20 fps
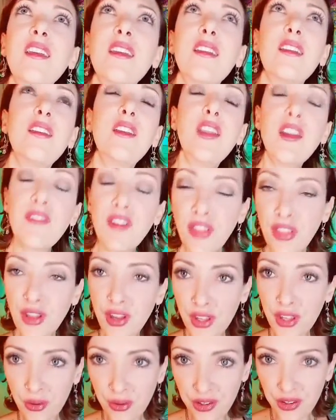you never thought
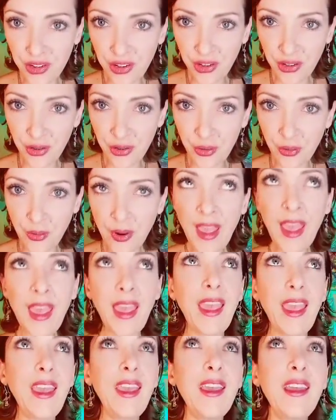you could do,
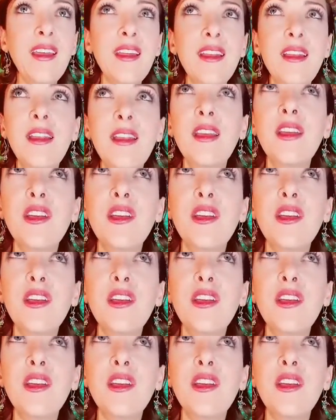and